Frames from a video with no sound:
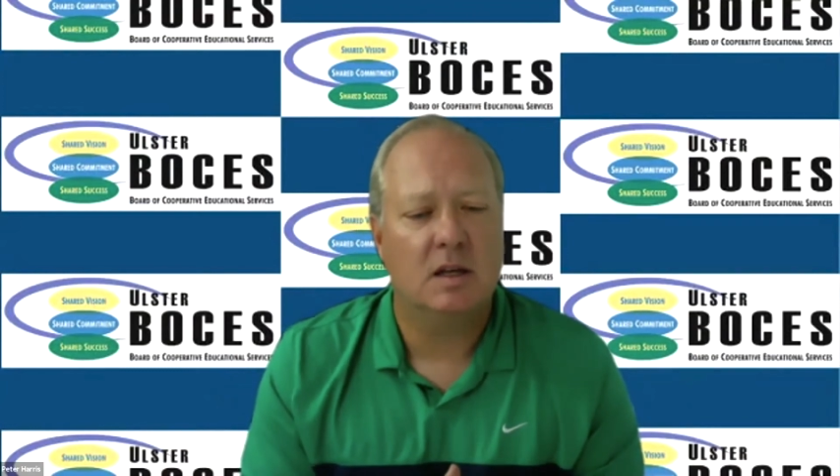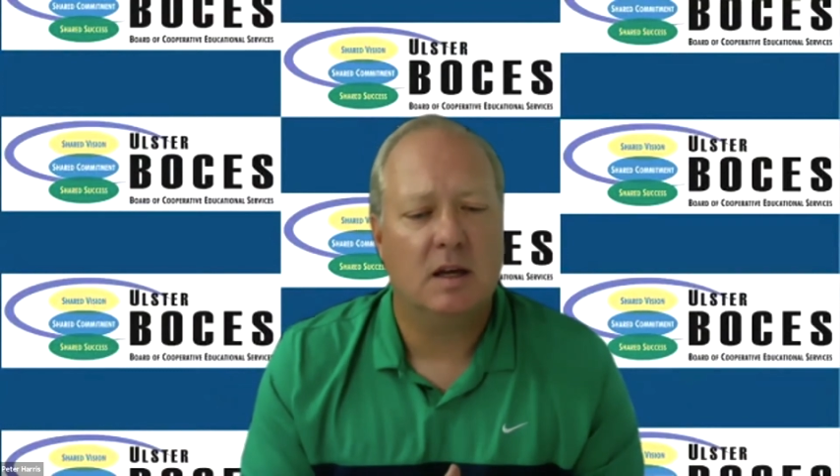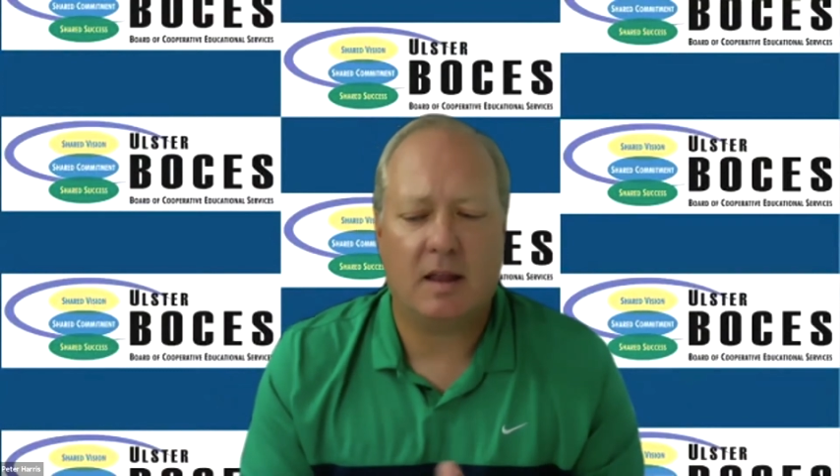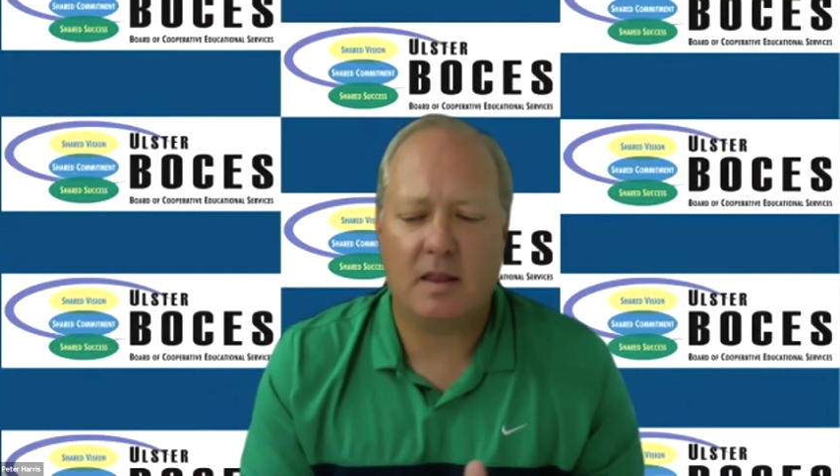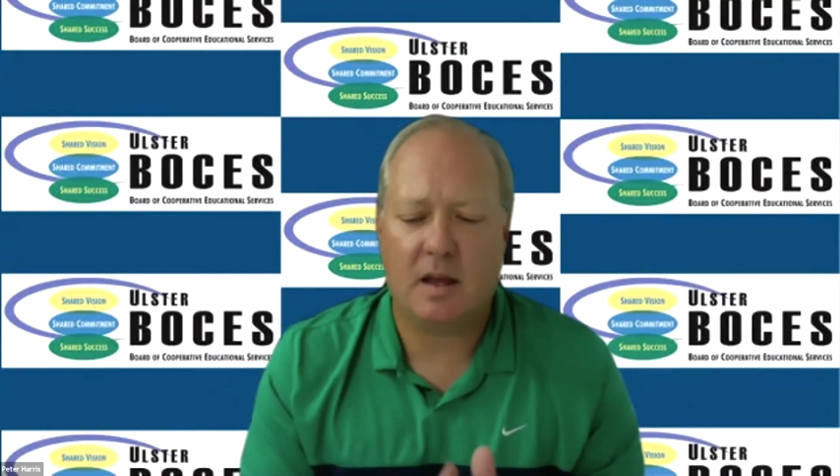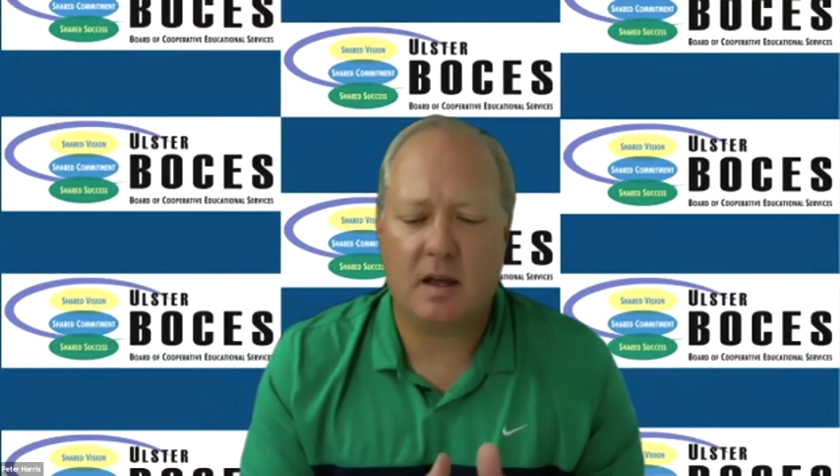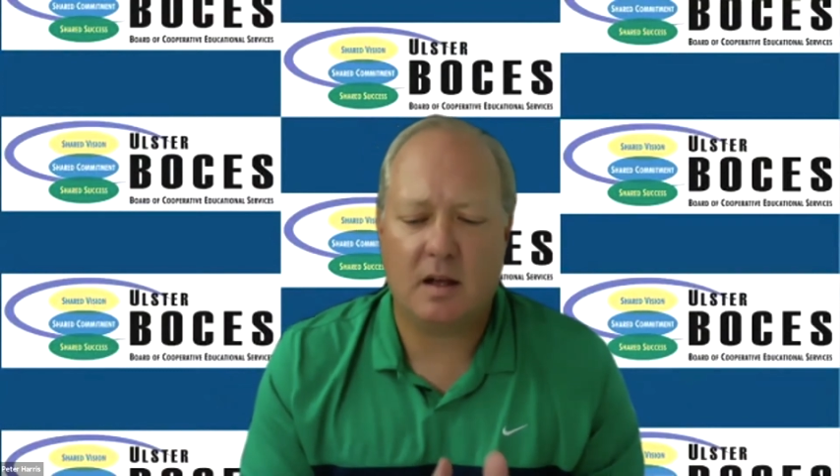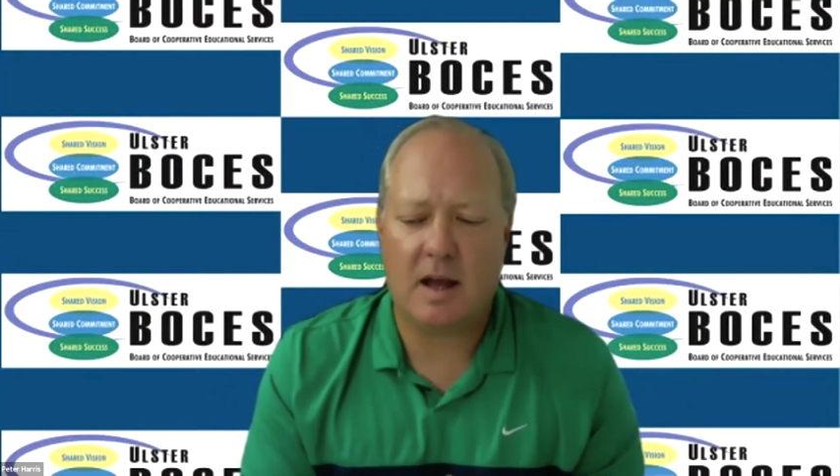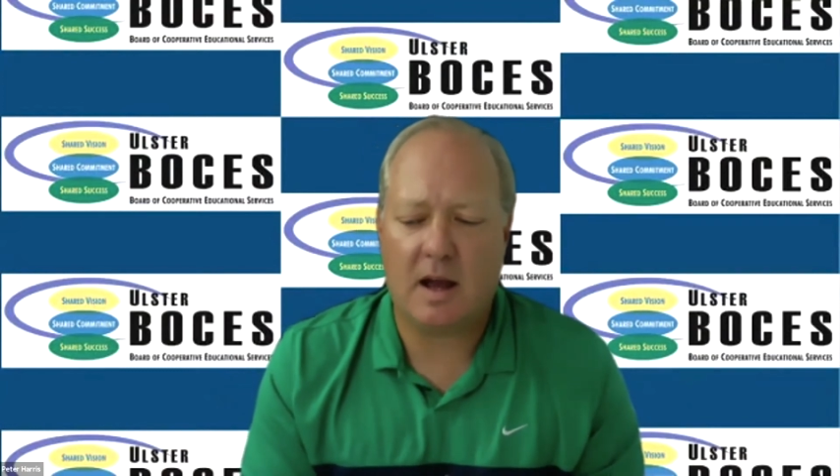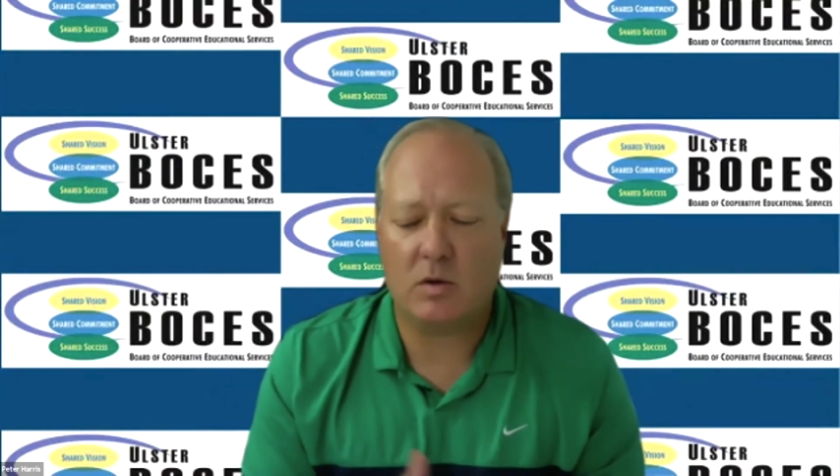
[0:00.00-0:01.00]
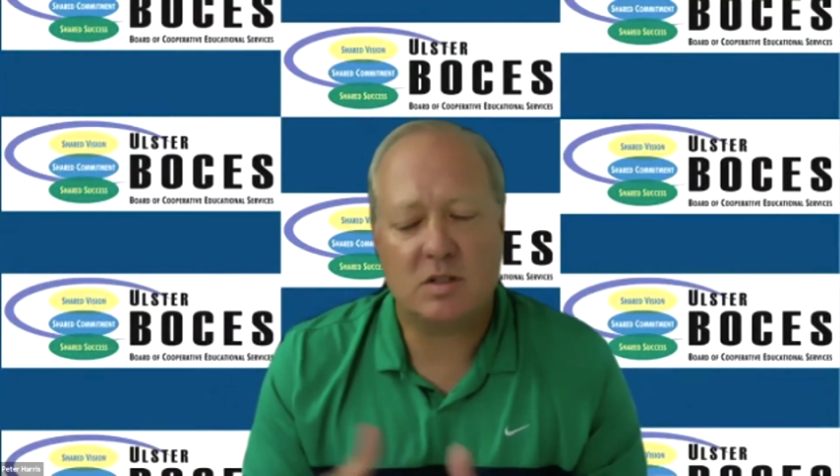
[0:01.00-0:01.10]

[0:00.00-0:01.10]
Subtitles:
And then our